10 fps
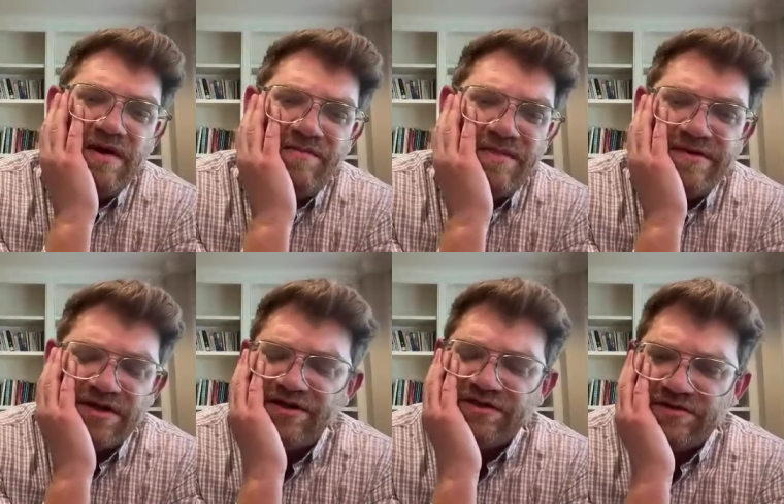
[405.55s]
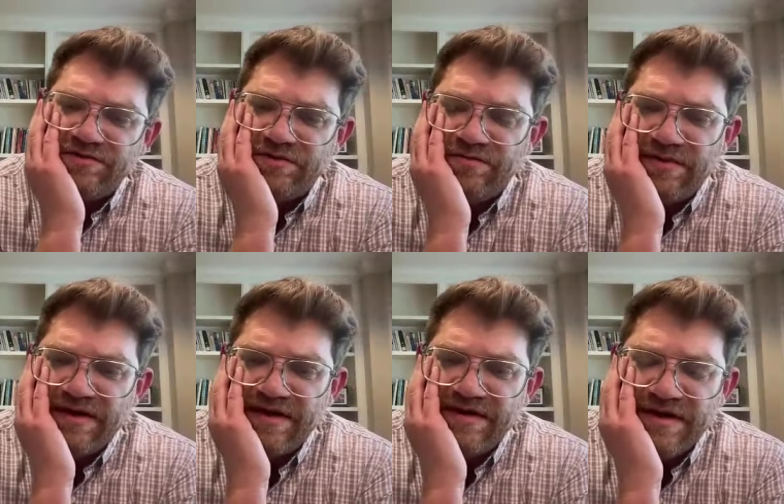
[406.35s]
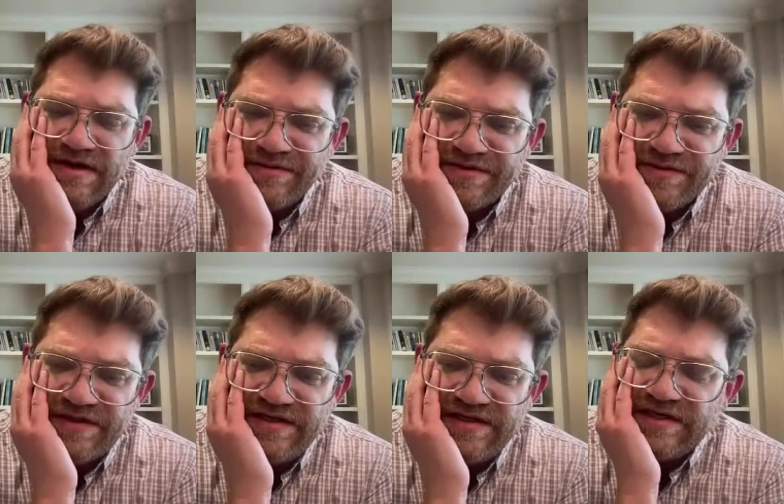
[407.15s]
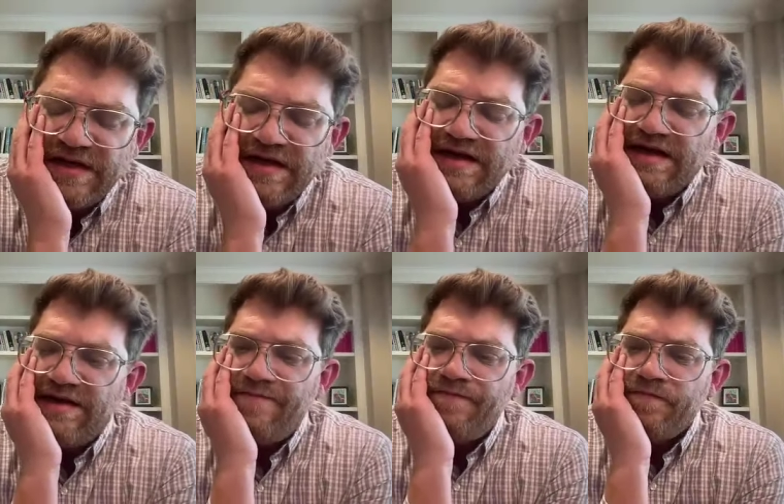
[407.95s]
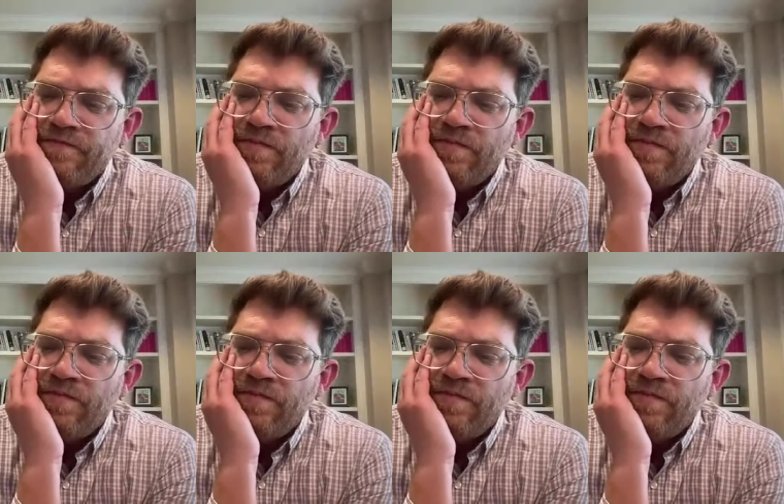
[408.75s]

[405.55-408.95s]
uh, maybe close my, my, my comments with this um,